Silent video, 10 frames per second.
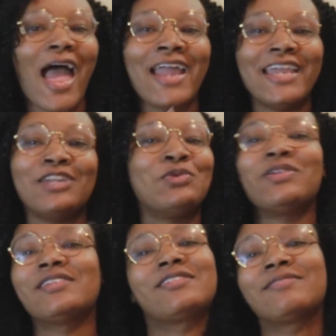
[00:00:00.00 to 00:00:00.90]
I can't do
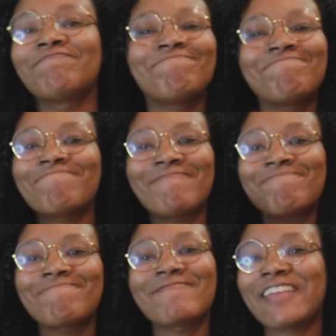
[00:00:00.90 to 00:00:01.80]
this,
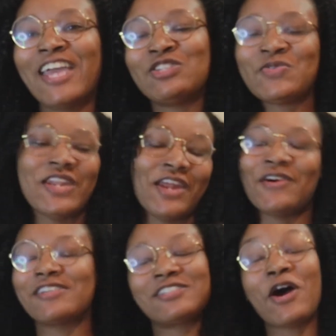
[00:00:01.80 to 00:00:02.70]
can't do it at
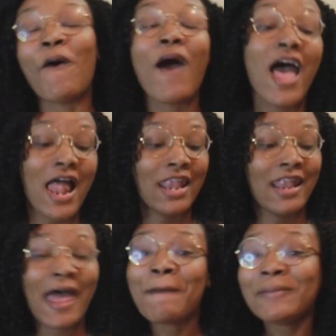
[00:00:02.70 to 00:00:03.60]
all. So
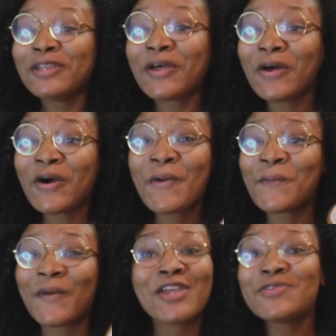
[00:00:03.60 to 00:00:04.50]
let me know
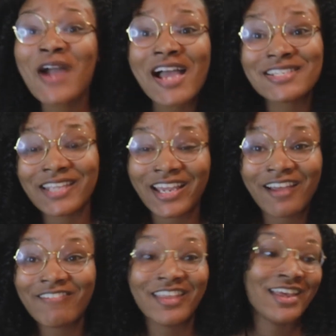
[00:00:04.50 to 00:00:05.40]
what you guys
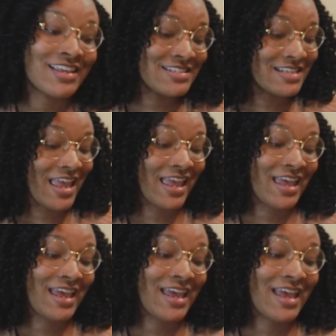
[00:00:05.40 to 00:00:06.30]
think of this,
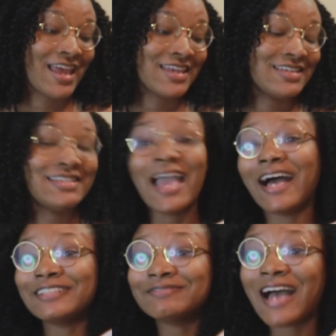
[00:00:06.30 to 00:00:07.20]
and
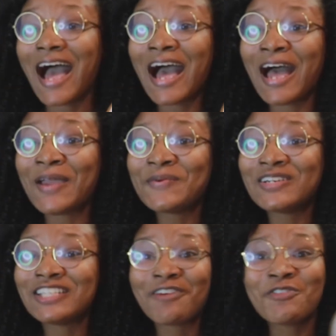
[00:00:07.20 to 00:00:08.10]
yeah, I
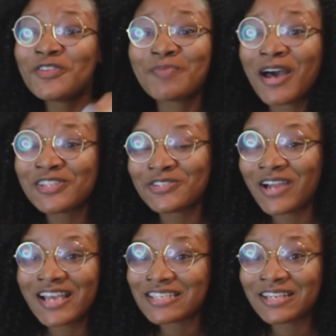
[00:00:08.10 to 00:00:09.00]
will definitely respond to you
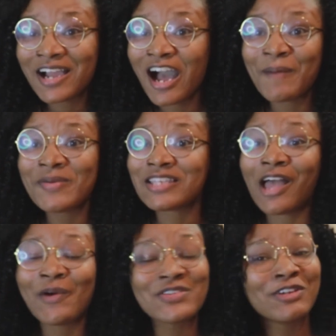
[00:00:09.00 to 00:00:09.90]
guys in the comments.
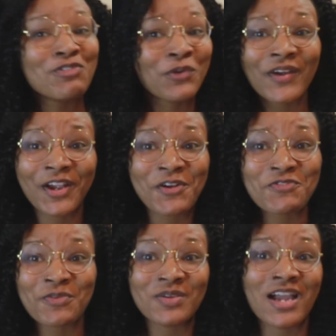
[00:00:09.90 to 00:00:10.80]
I always look forward to hearing
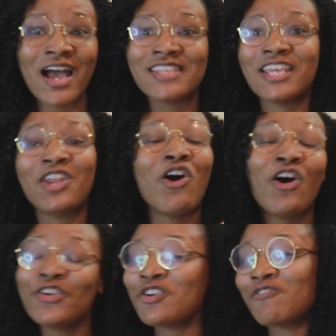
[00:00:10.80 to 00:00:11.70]
from you guys and
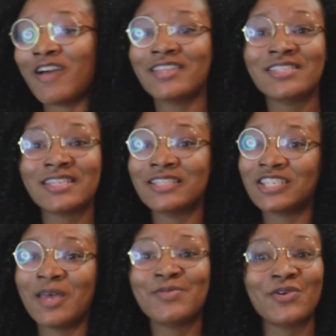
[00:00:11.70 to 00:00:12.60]
all your advice and
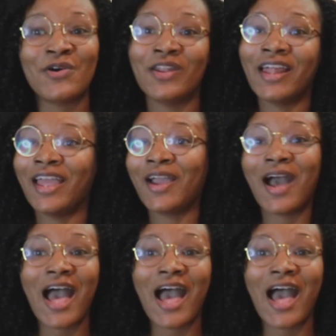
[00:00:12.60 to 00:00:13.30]
tips on like